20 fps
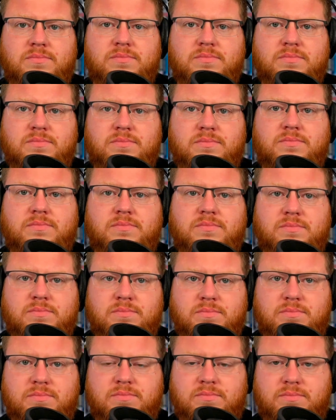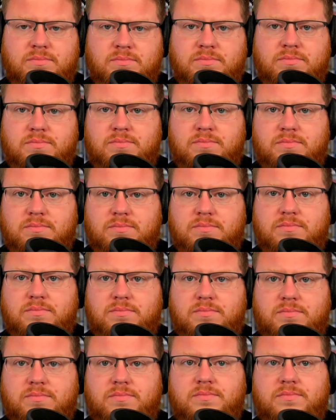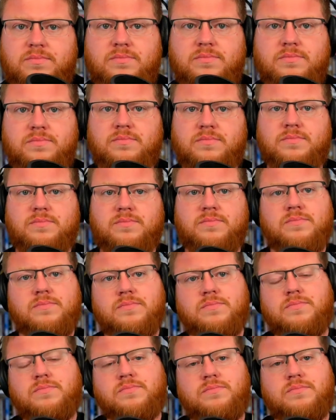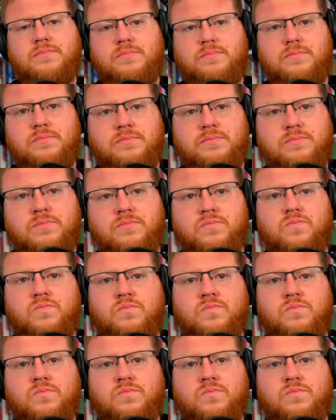This person isn't speaking.